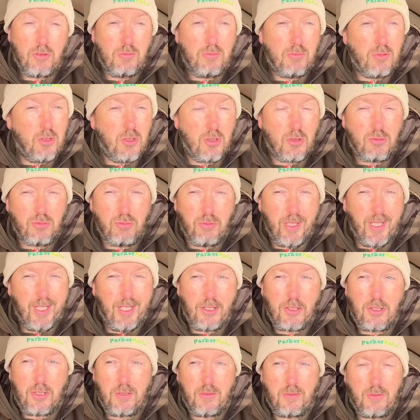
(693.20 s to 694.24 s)
just
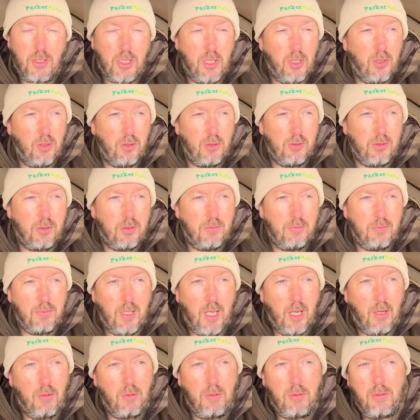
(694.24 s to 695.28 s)
really chilled,
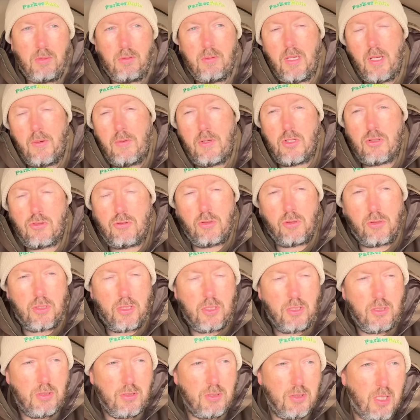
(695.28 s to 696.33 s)
no
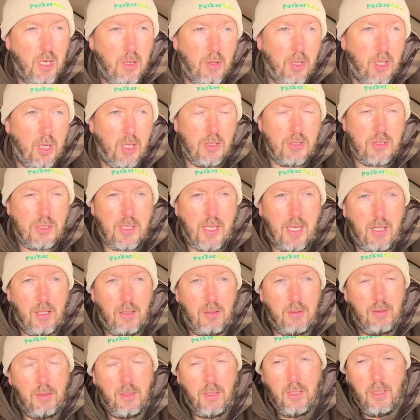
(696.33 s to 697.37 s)
instructions, no hard sell,
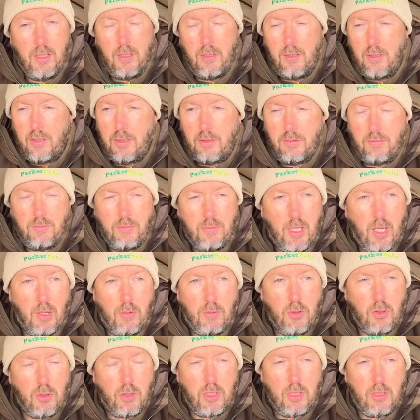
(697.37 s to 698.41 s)
no
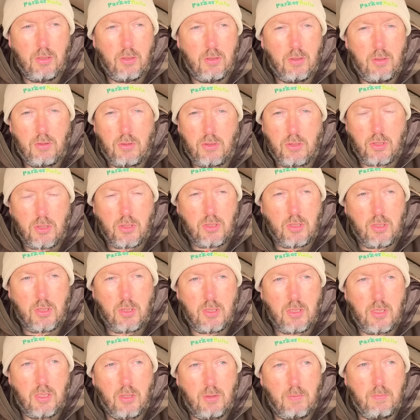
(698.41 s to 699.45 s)
nothing, just
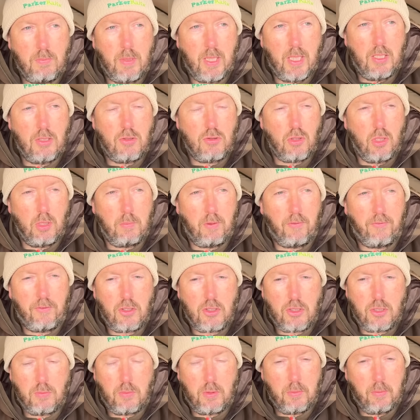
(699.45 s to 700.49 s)
me enjoying my
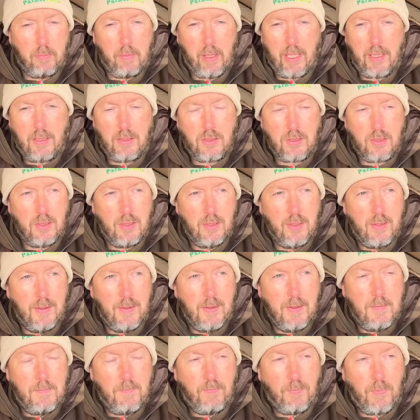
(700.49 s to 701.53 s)
fishing with my mates,
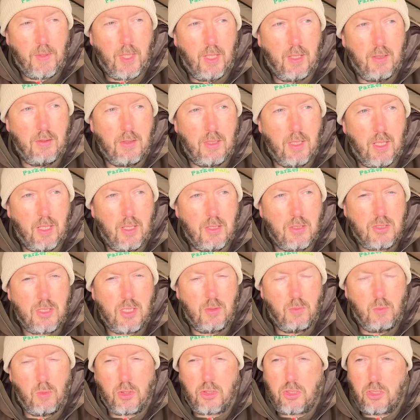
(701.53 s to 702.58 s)
and
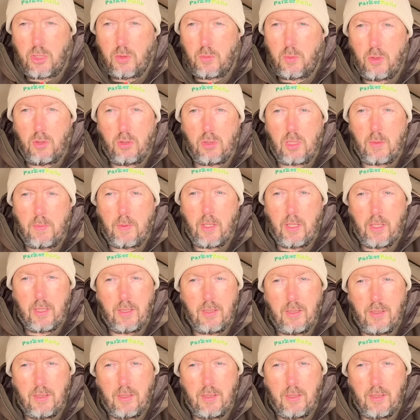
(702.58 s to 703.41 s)
sitting watching the world go by,